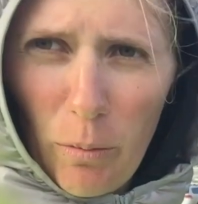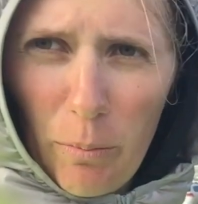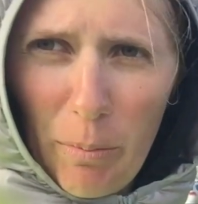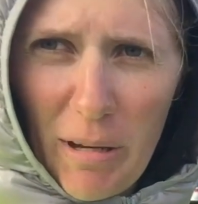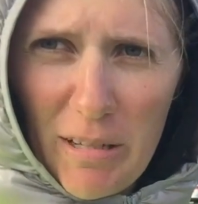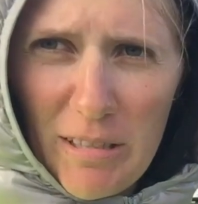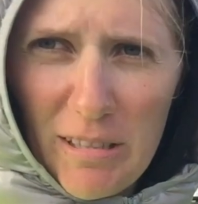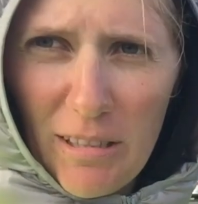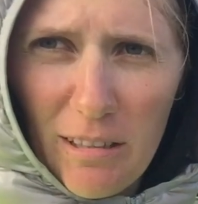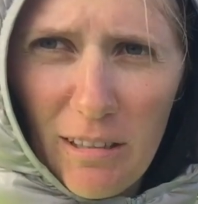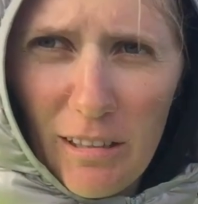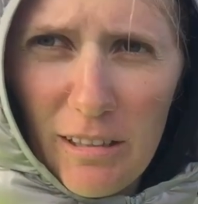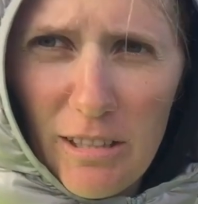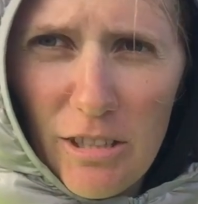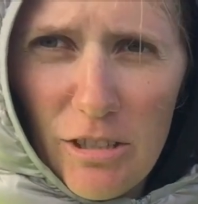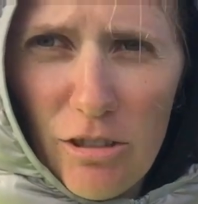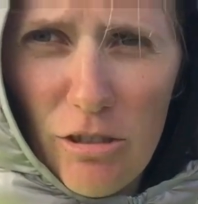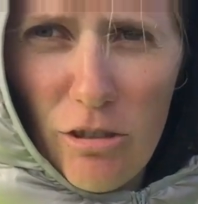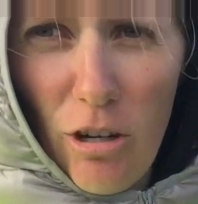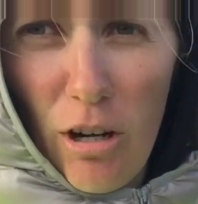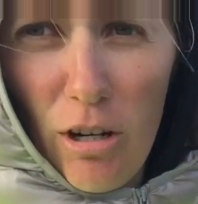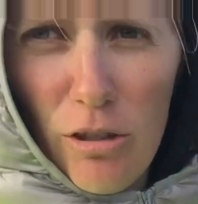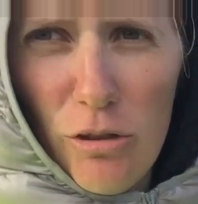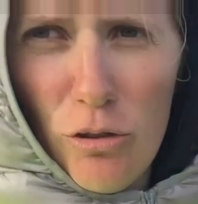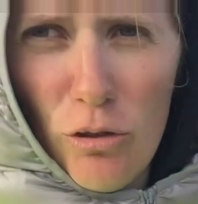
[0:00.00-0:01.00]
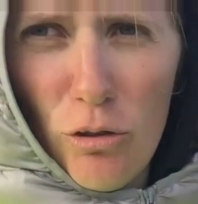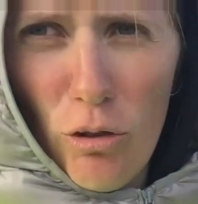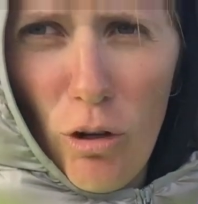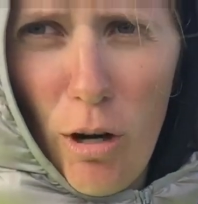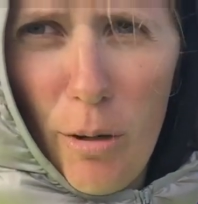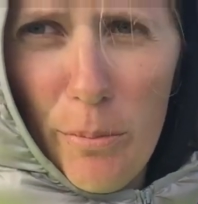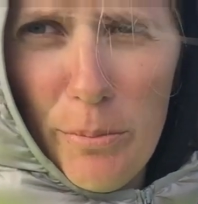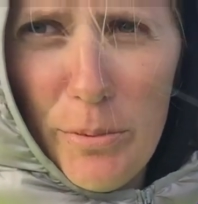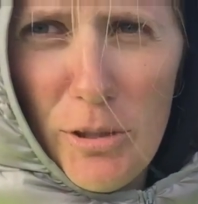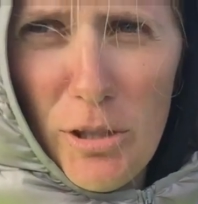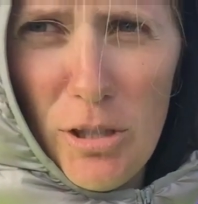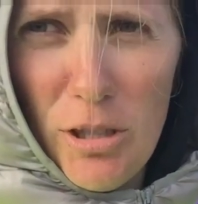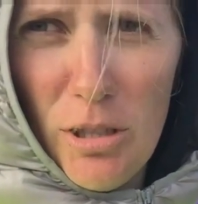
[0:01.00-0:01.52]
we basically just got
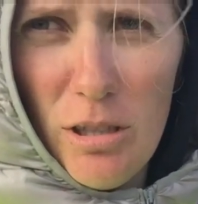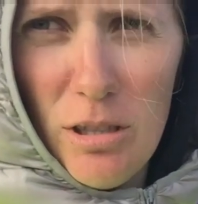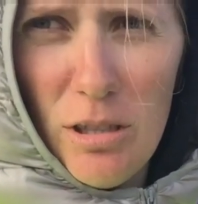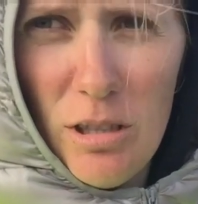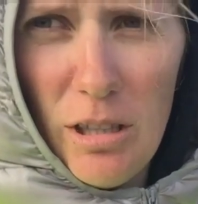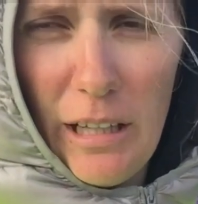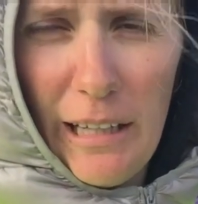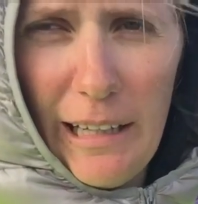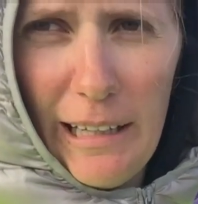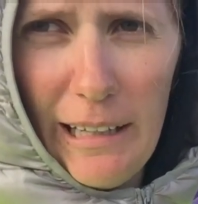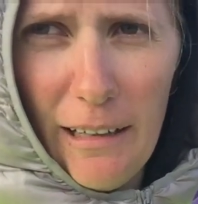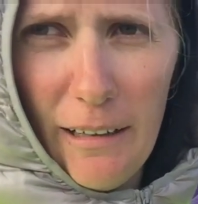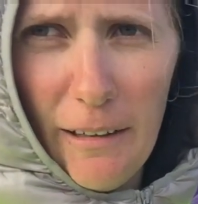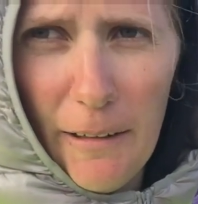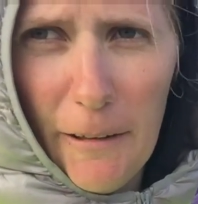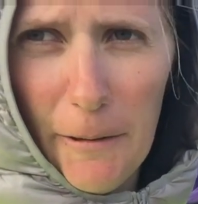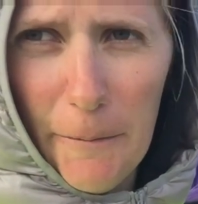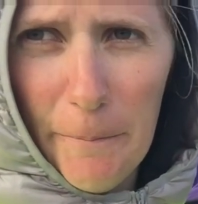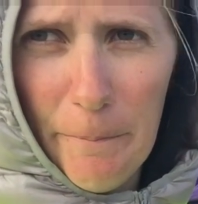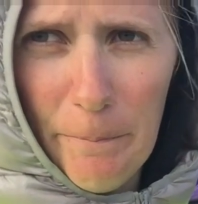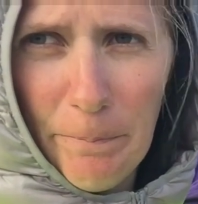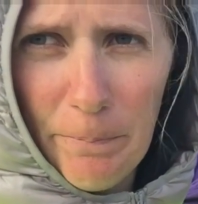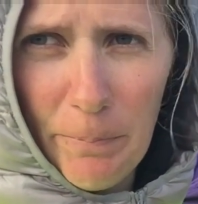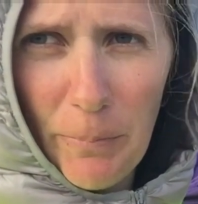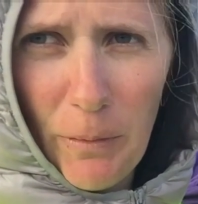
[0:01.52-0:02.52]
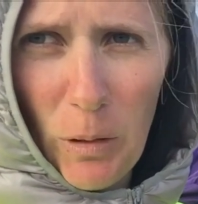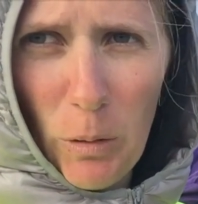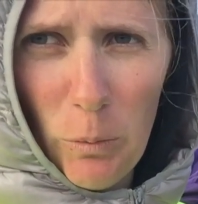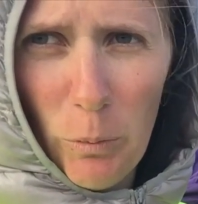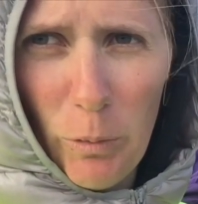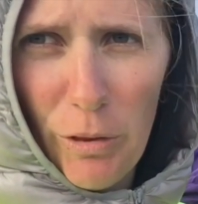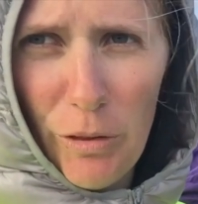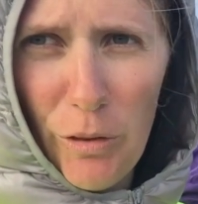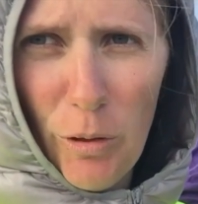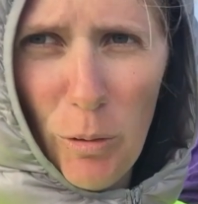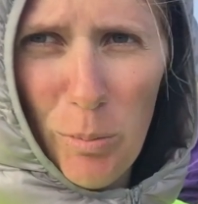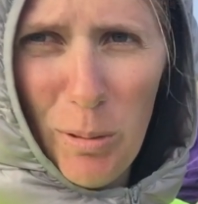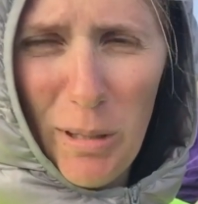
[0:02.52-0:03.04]
dropped here
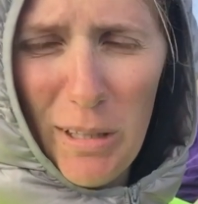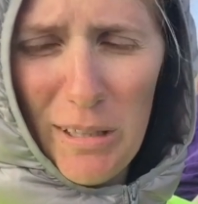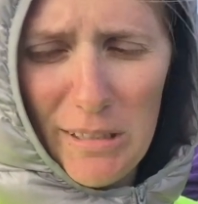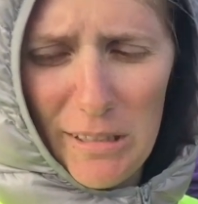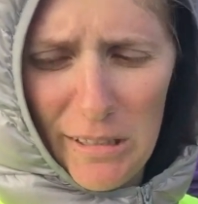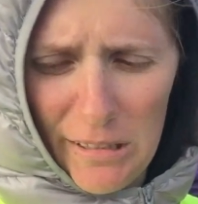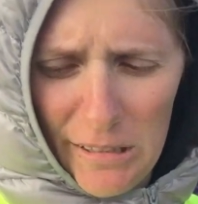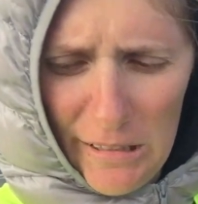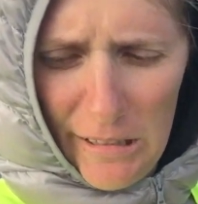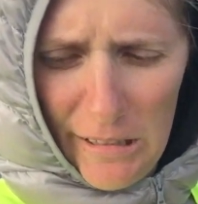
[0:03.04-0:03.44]
with no place to